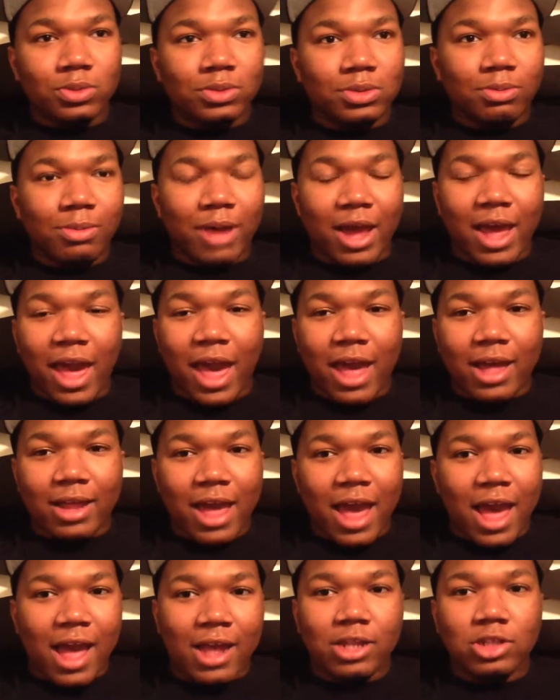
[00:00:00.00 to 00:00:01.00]
my
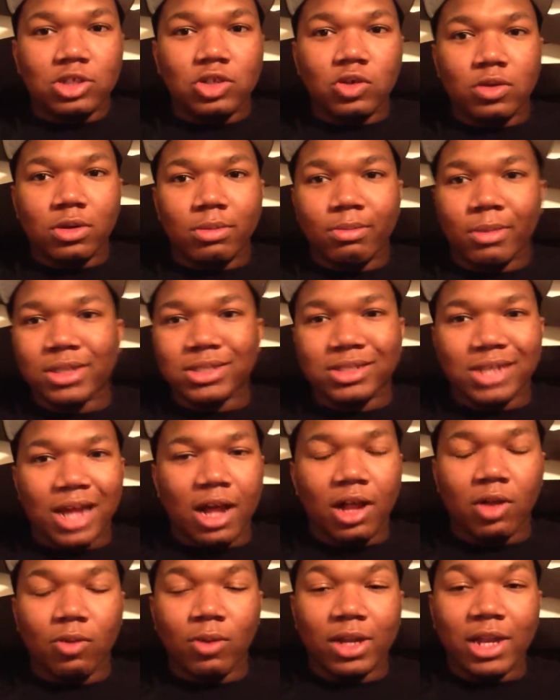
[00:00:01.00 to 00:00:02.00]
attitude and my
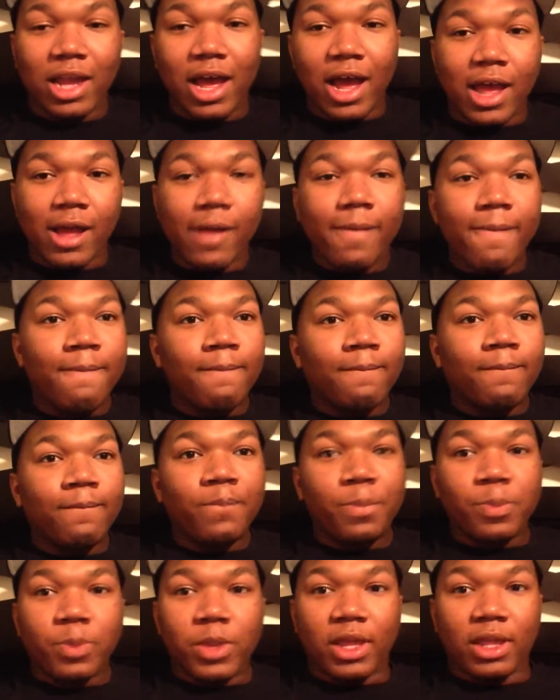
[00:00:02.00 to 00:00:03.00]
style and whatnot.
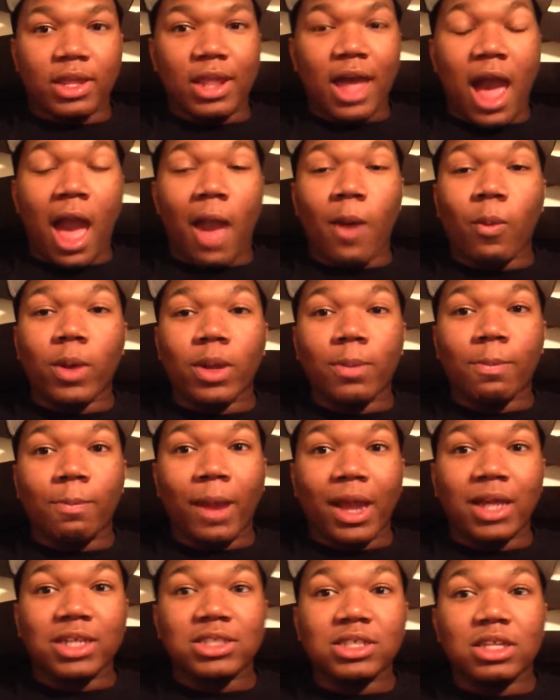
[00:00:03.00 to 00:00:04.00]
And I would
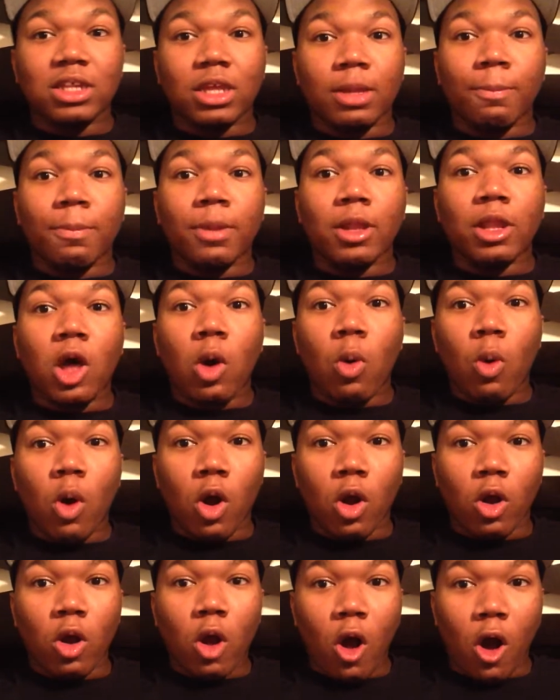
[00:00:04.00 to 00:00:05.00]
basically blow
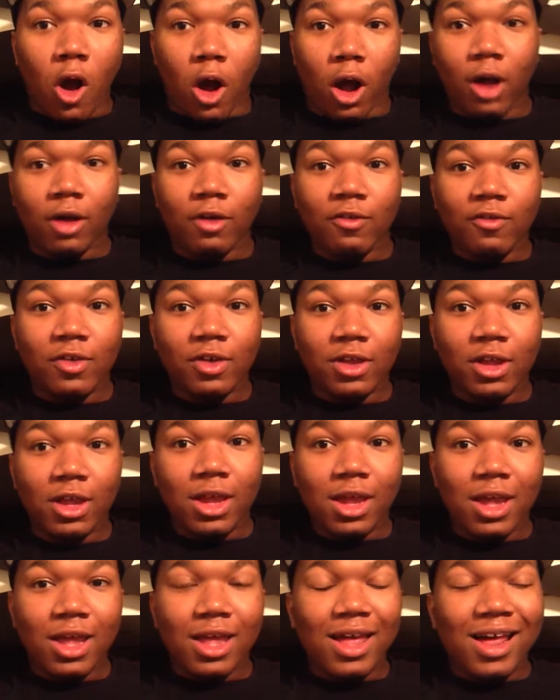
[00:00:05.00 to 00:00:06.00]
her off.
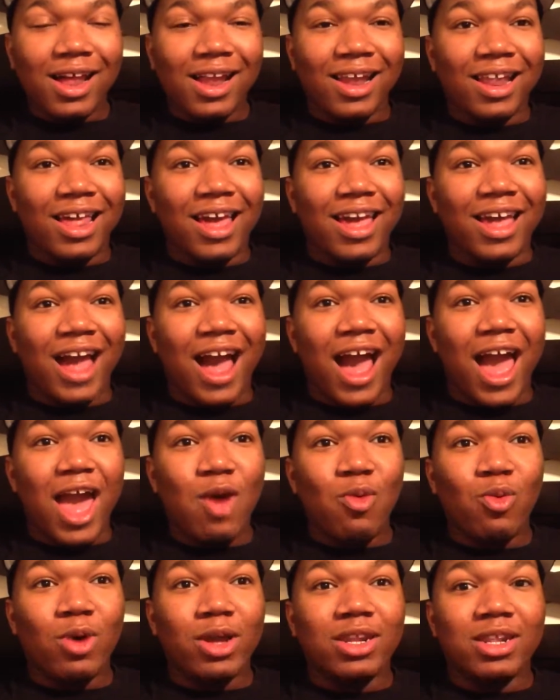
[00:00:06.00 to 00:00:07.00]
Like I
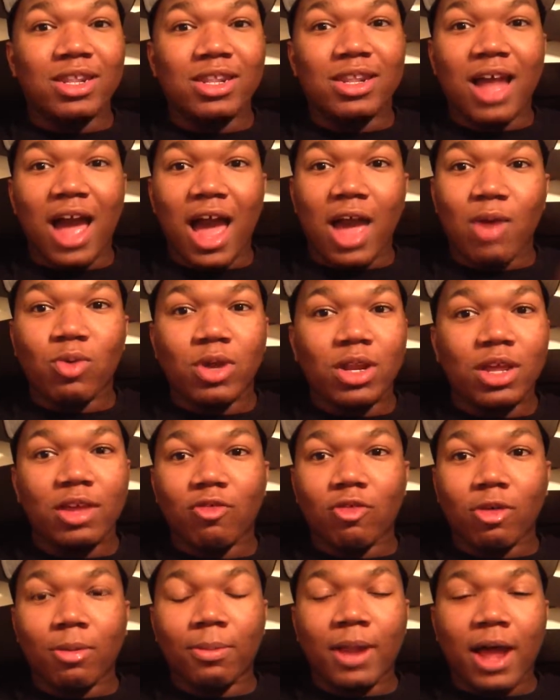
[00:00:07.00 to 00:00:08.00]
wouldn't even
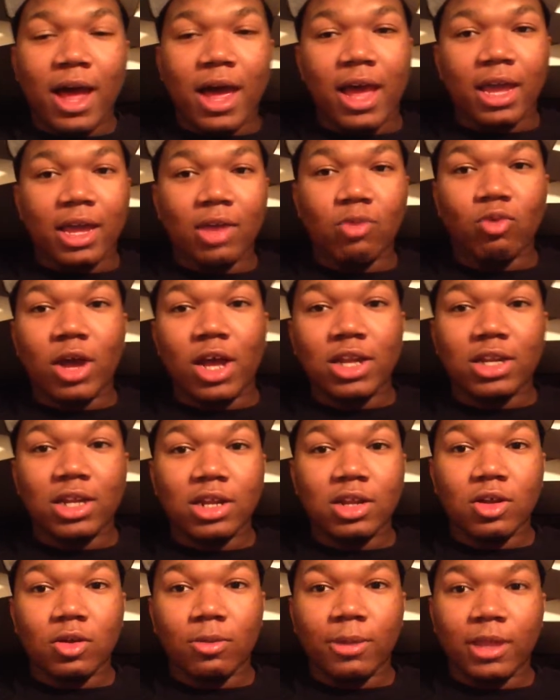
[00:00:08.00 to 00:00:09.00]
reply, and when I did,
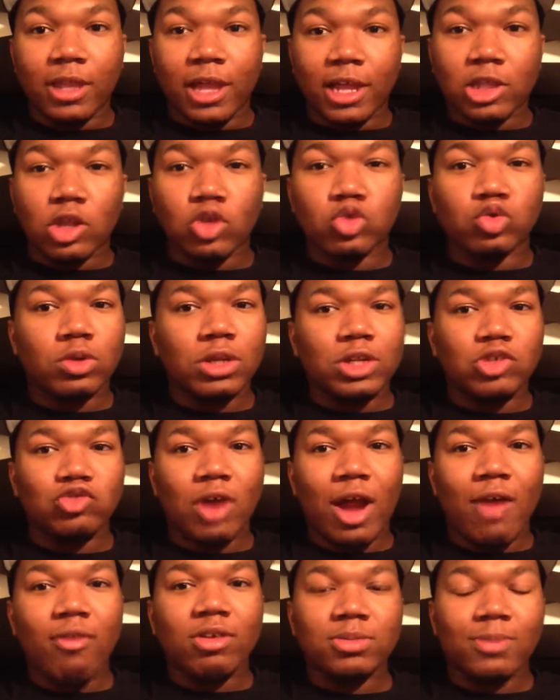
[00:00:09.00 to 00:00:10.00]
it would be like those really
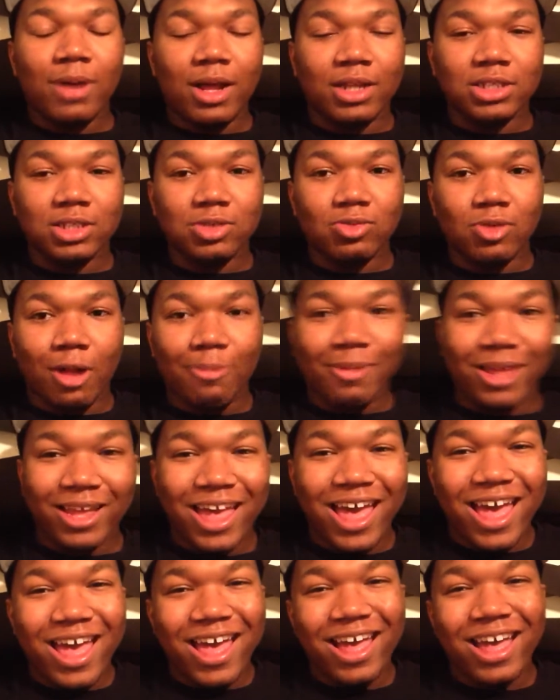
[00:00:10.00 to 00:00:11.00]
dry responses where I'm like,
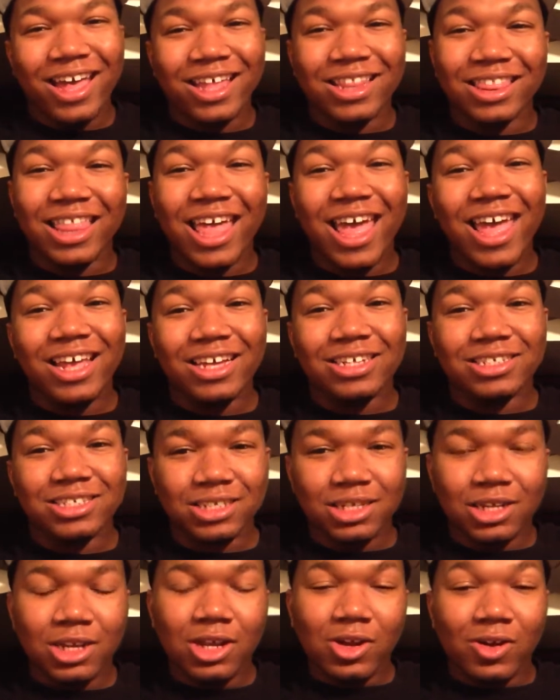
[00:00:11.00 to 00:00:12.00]
"Haha, thanks,"
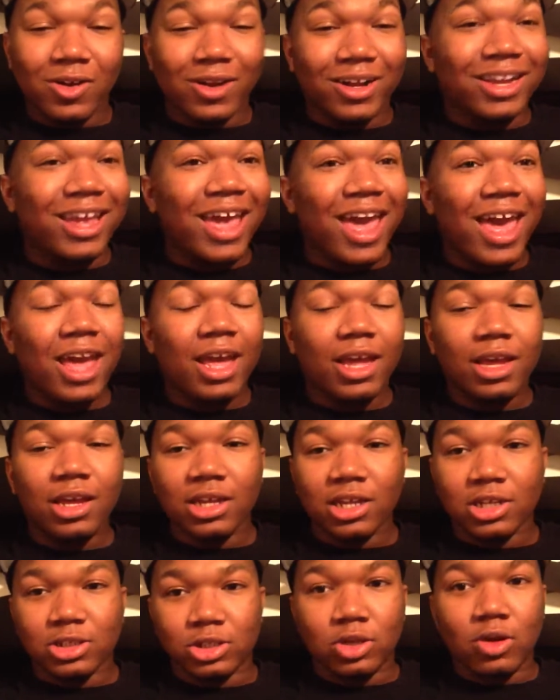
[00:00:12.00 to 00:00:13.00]
or "K,"
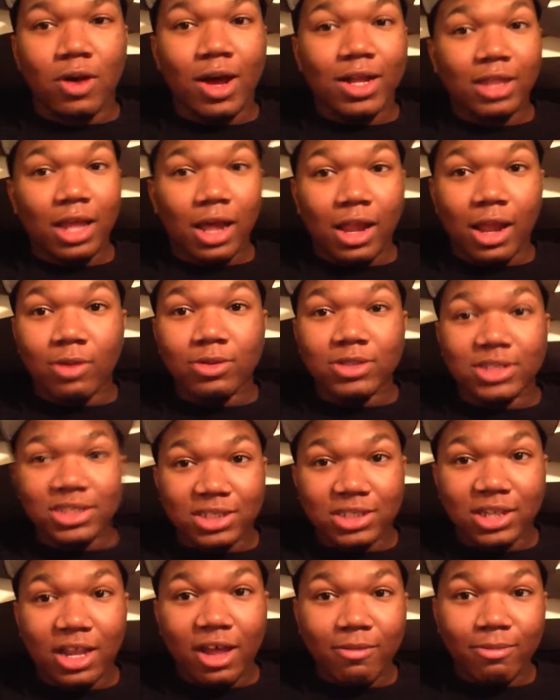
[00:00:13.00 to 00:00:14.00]
because I thought I was the
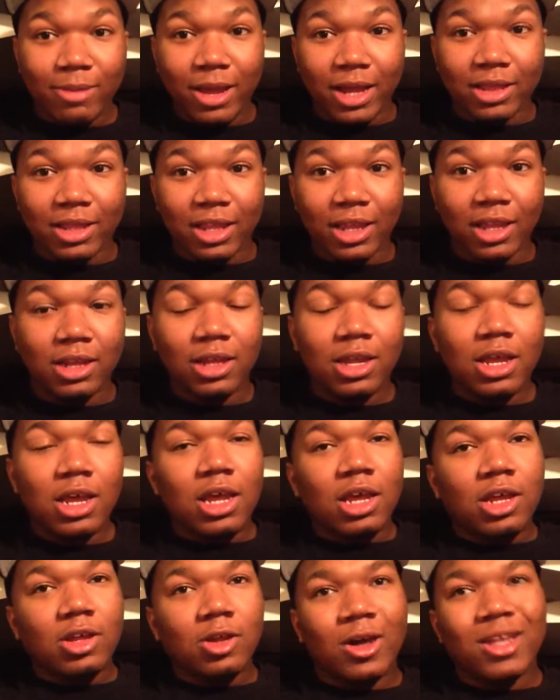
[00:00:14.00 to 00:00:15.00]
stuff back then.
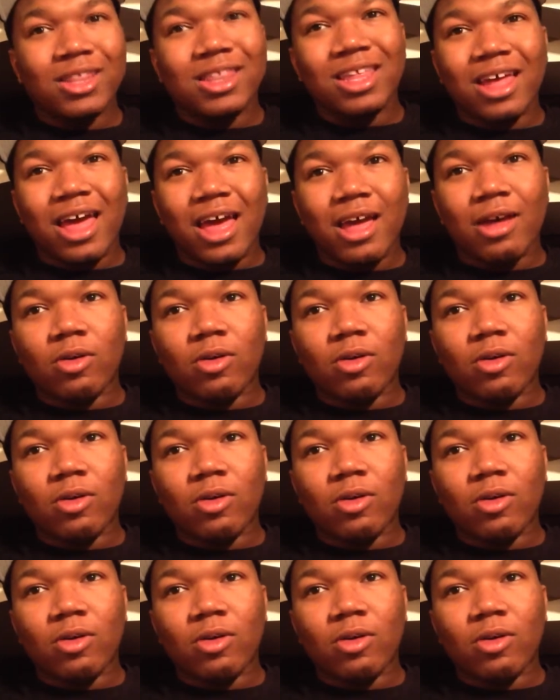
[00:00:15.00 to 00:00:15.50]
I think